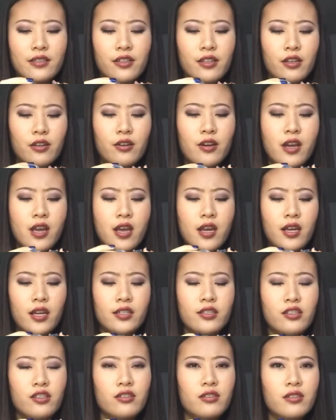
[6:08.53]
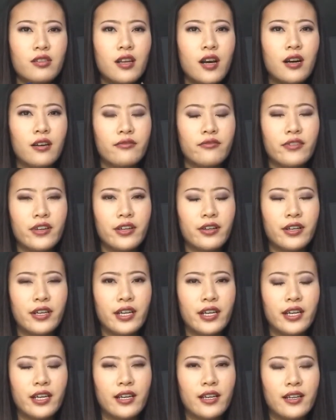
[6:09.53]
So it's just not
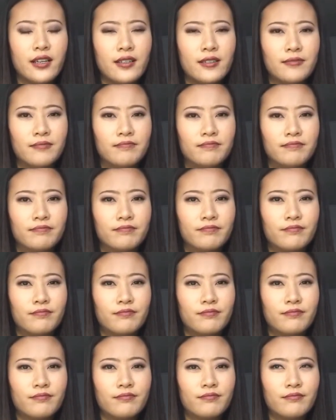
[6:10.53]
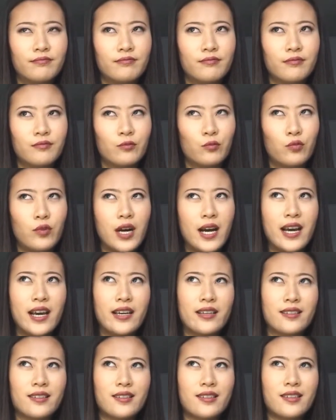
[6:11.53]
very
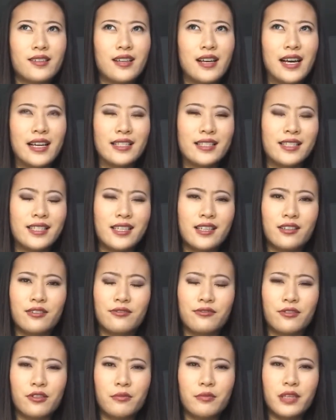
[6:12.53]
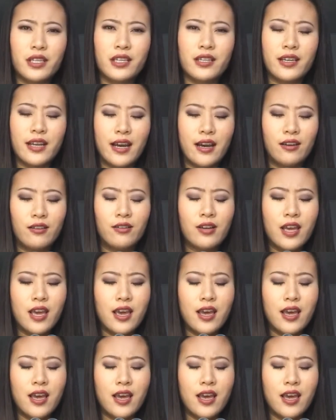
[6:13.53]
wise idea for me now.